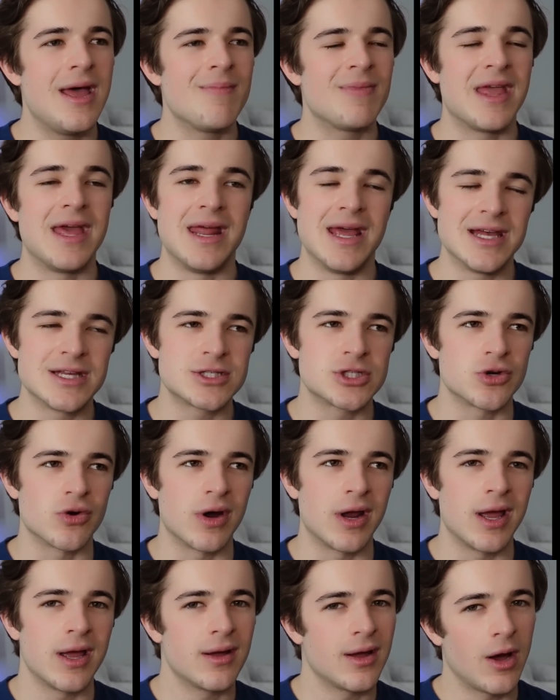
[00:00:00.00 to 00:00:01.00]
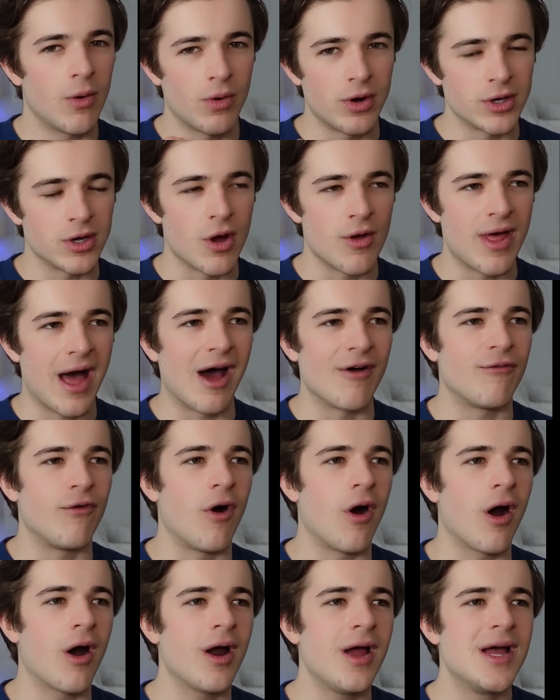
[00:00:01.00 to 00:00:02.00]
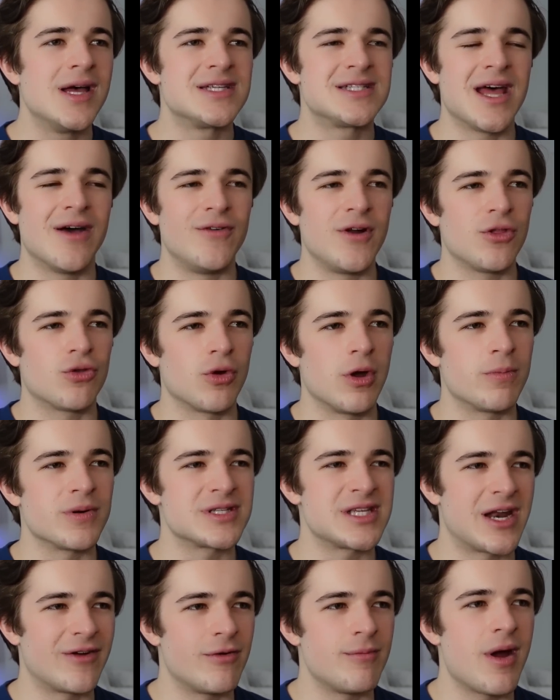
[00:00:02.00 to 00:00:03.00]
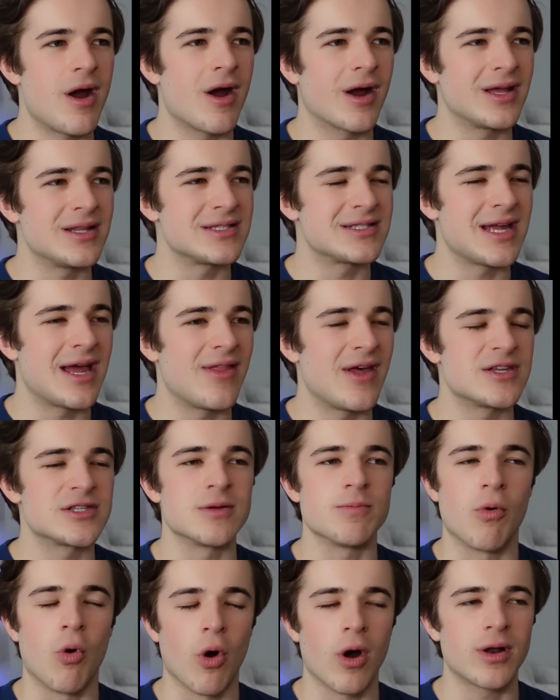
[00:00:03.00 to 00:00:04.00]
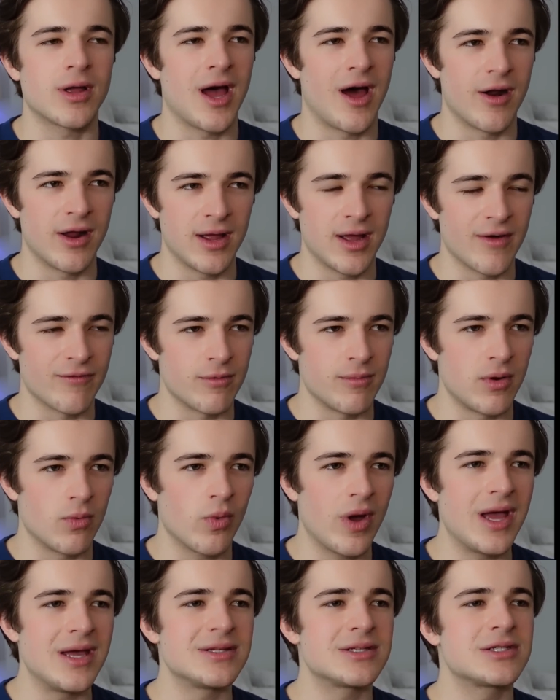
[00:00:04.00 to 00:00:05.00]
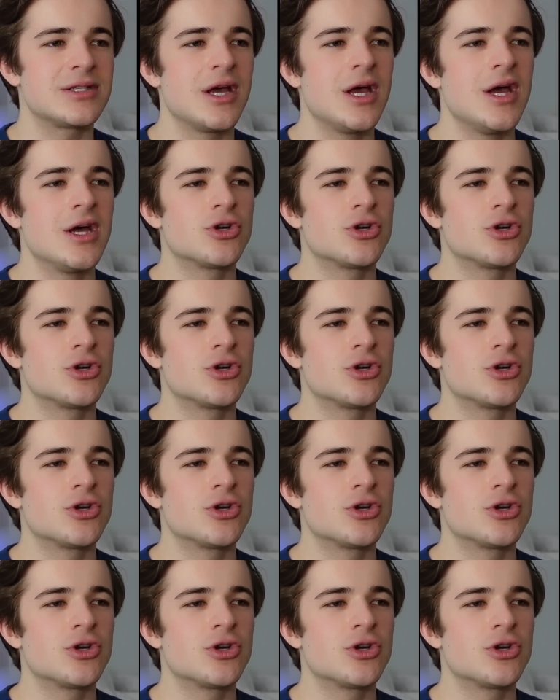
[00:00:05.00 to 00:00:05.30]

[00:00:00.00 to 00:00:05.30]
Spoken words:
in history. I wouldn't go that far. 73% of Americans say they support cutting government waste.